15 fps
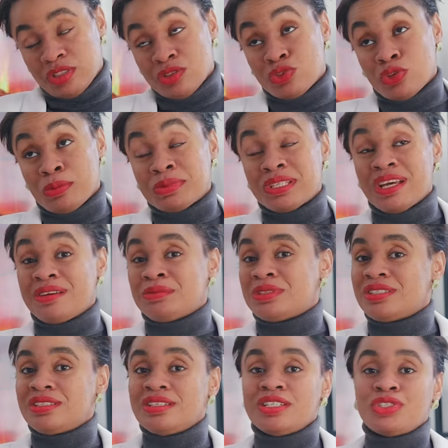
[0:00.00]
Sometimes
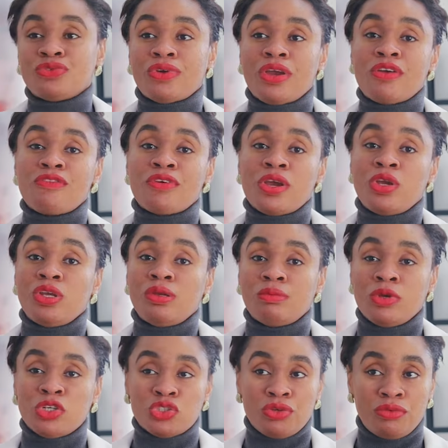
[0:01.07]
this thing is very, very
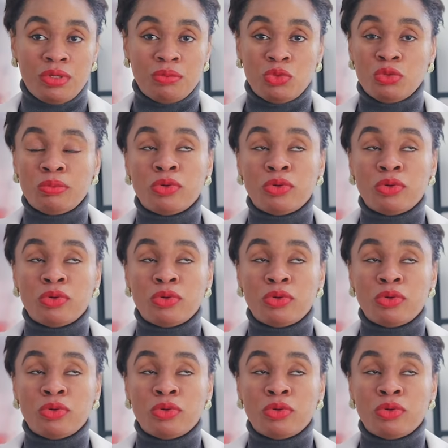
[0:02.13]
immeasurable,